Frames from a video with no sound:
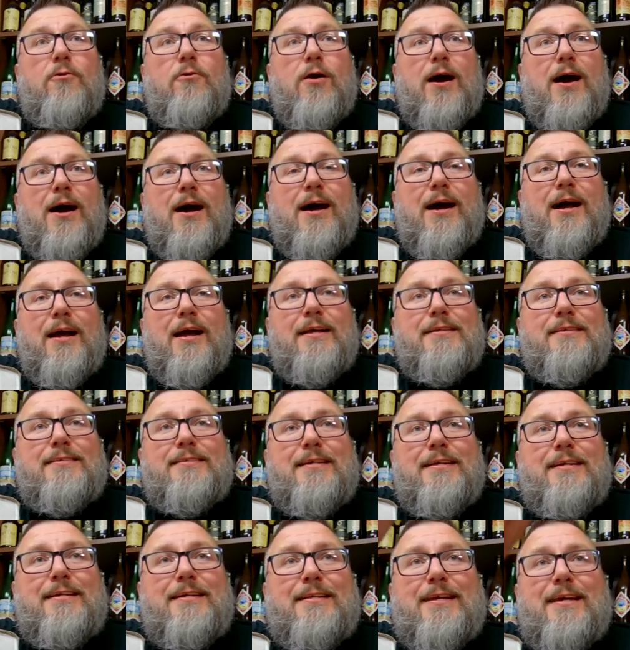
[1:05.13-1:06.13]
hi,
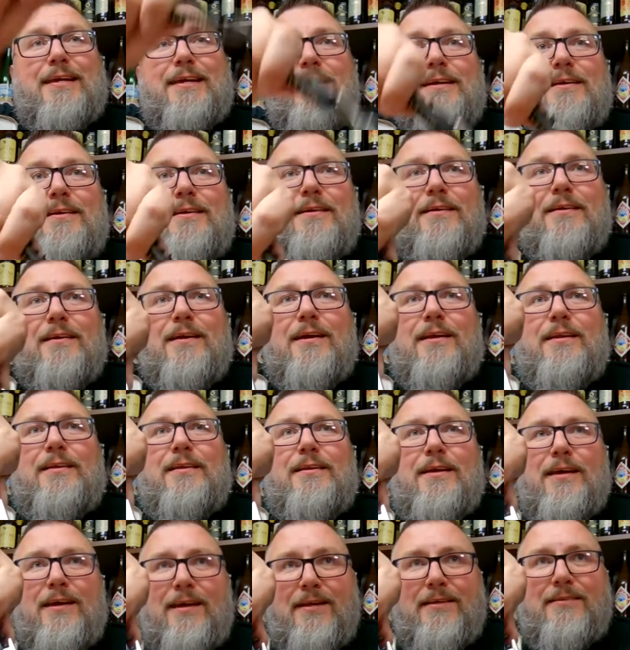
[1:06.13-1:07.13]
CT. In
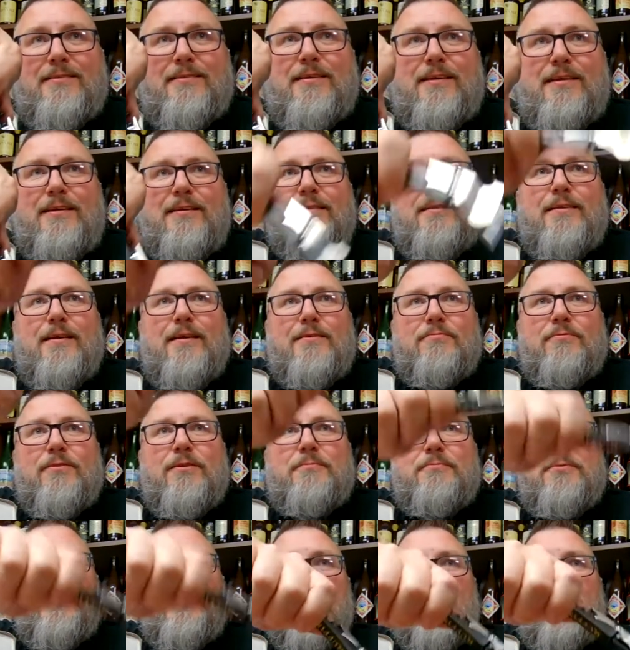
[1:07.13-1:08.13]
the hizzy. That's what
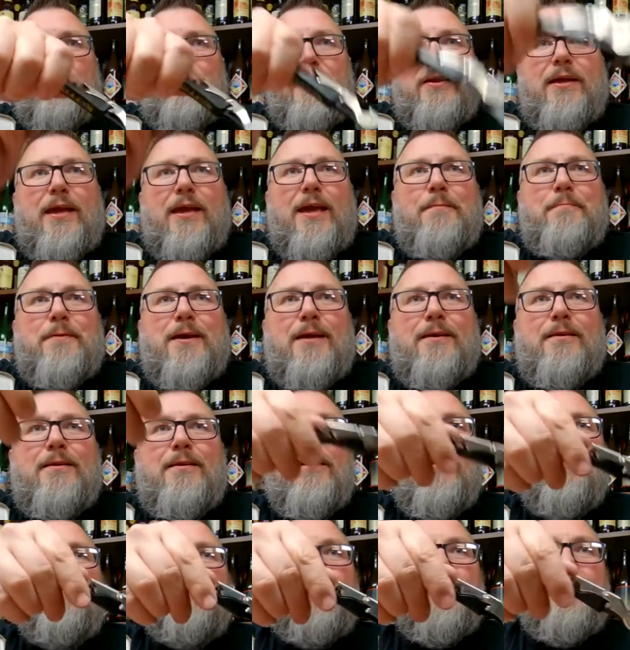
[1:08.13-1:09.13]
I'm talking about. Hey, man,
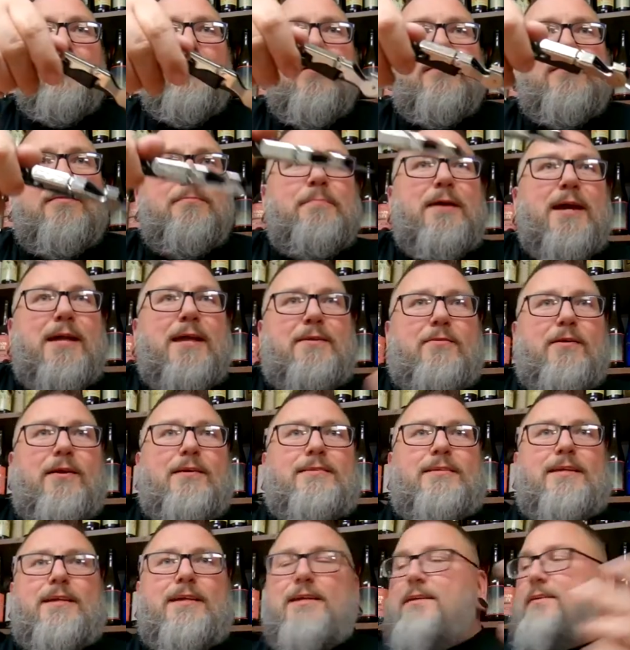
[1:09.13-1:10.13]
you're awesome. Matt
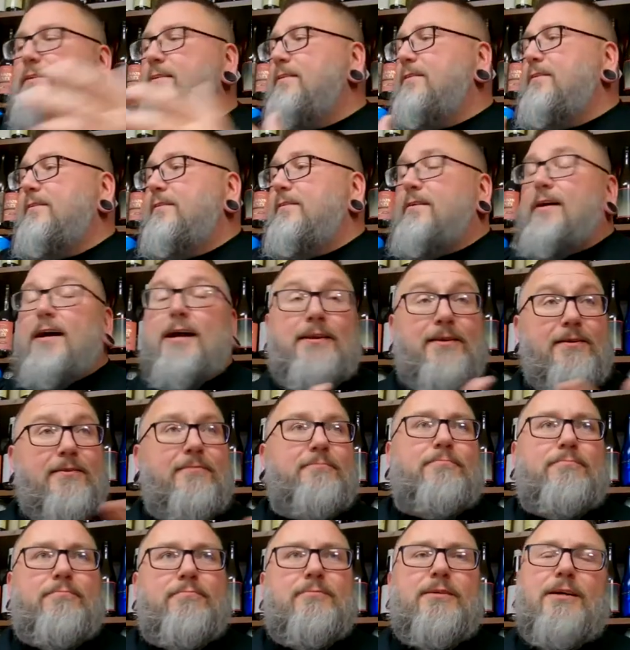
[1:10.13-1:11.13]
Kresge. I was
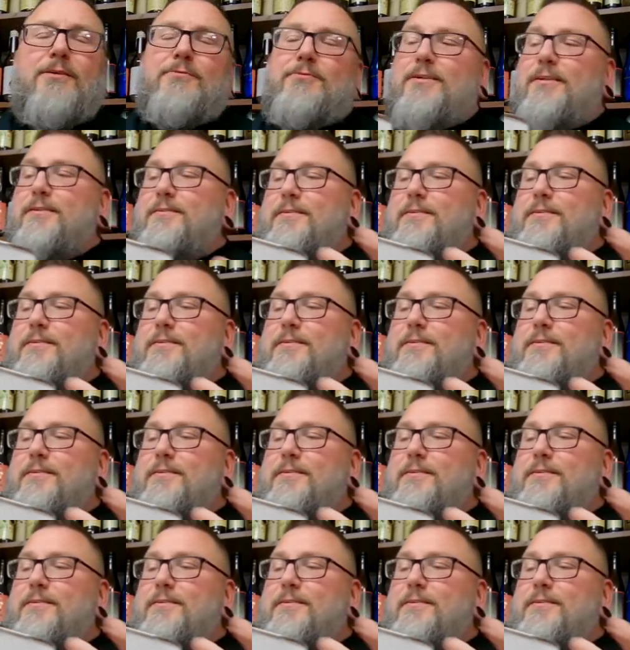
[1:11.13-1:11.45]
going to